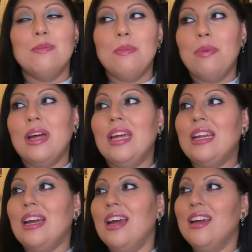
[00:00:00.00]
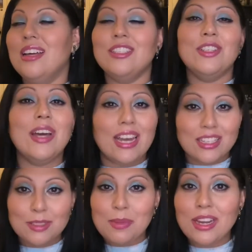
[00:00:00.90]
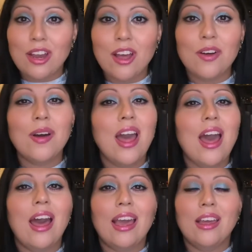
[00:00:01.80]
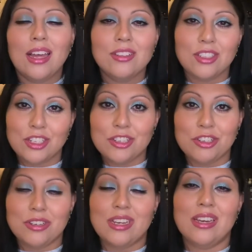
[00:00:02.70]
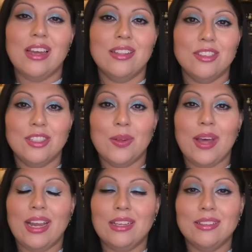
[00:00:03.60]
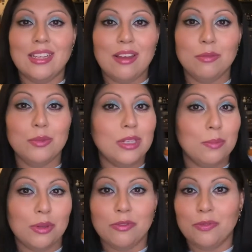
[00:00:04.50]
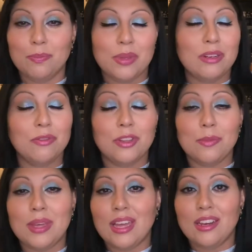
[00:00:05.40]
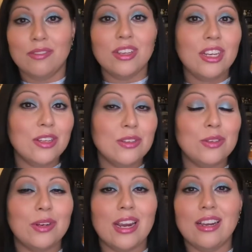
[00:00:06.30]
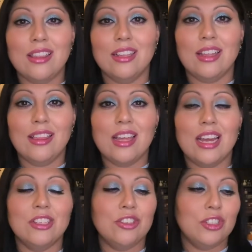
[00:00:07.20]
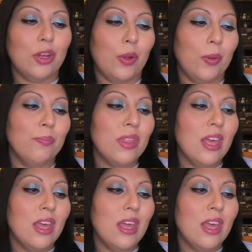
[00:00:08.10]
but as you guys might know, I had surgery and so I haven't really been filming any videos or anything like that. So